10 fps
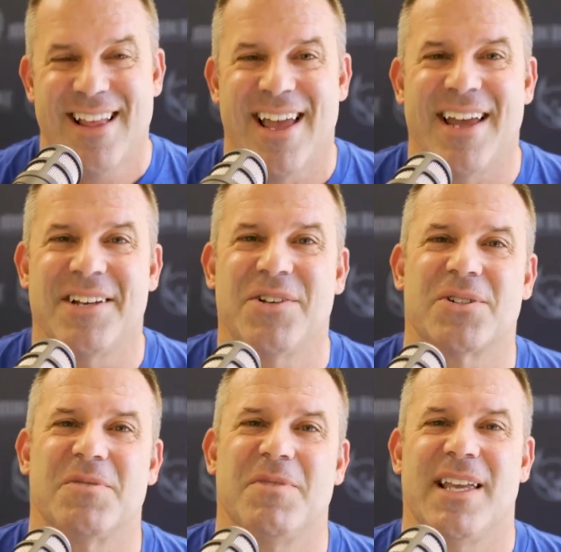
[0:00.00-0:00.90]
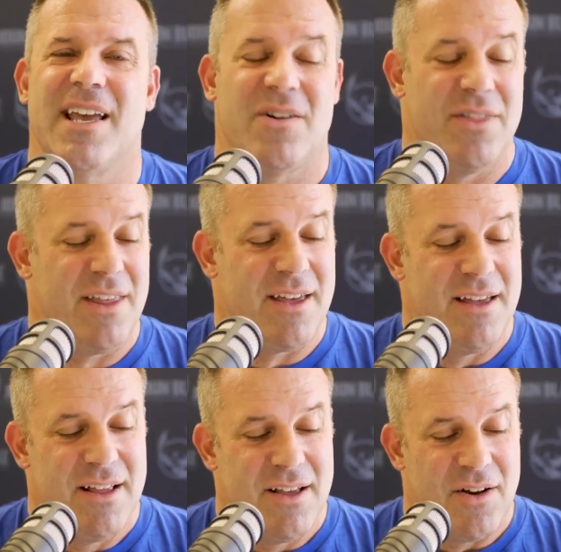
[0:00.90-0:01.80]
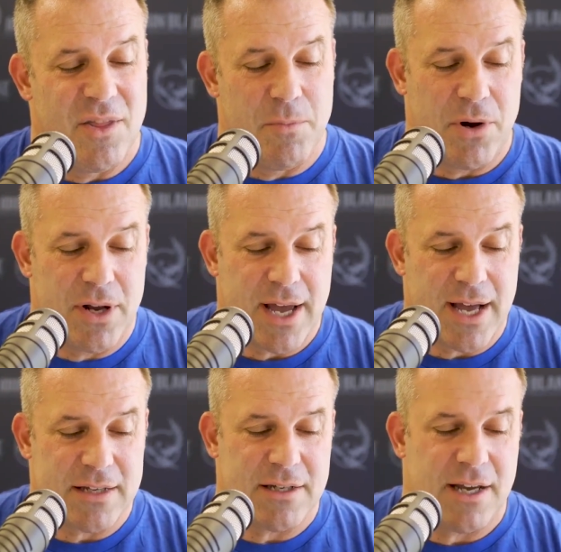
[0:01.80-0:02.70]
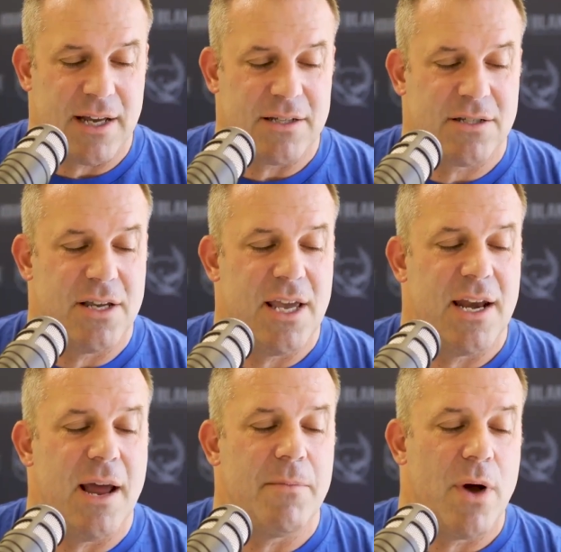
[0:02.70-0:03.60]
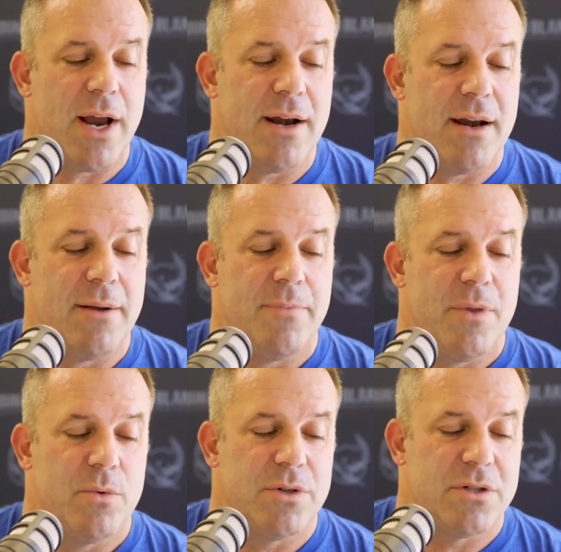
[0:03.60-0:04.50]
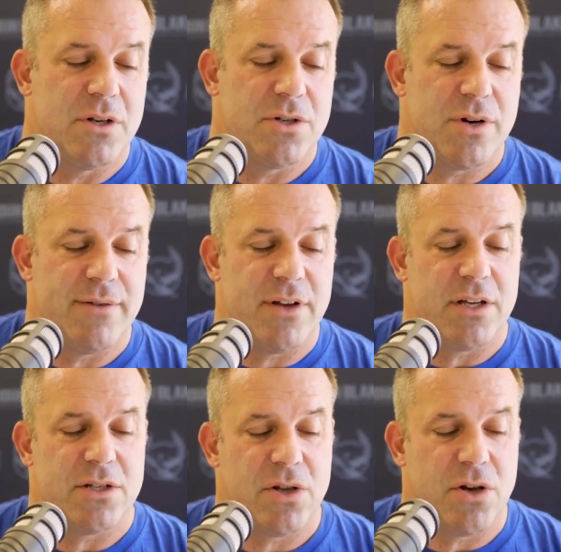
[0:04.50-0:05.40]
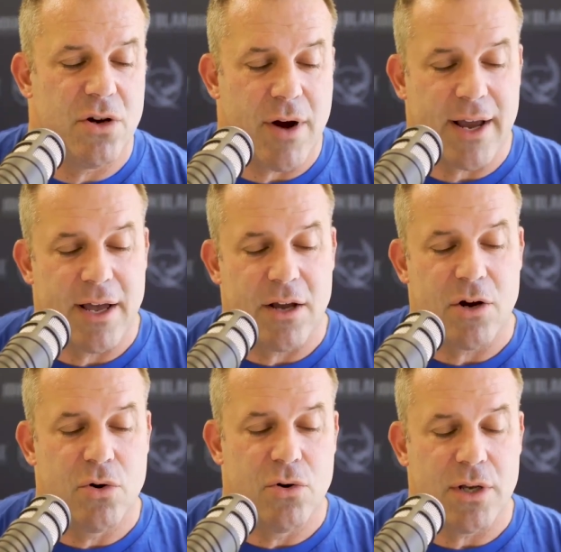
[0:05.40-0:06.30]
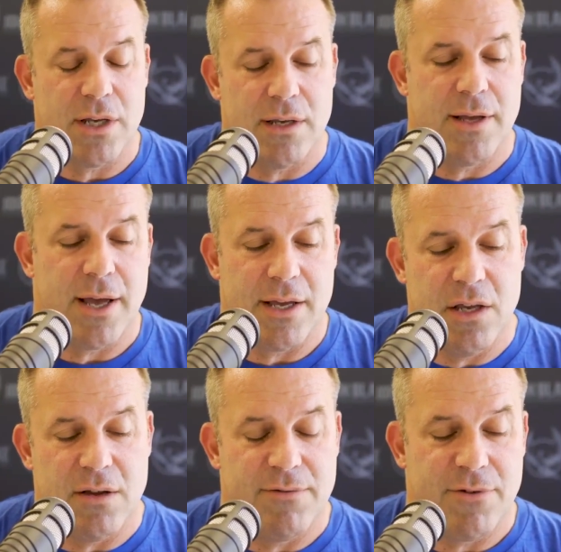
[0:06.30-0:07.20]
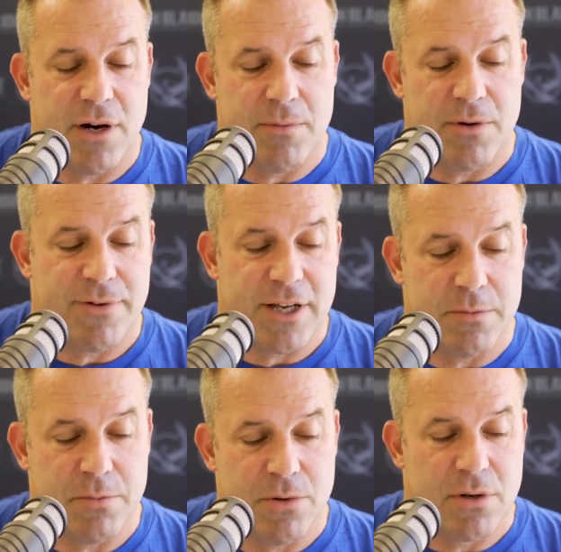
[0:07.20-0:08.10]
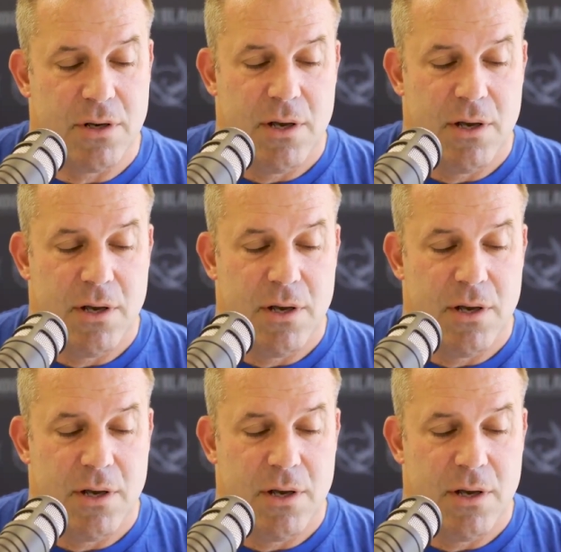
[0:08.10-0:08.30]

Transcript: and talk to me again on the on the podcast. Uh, so, yeah, number one was Trevor Toecutter Crook uh, you can find him on Facebook.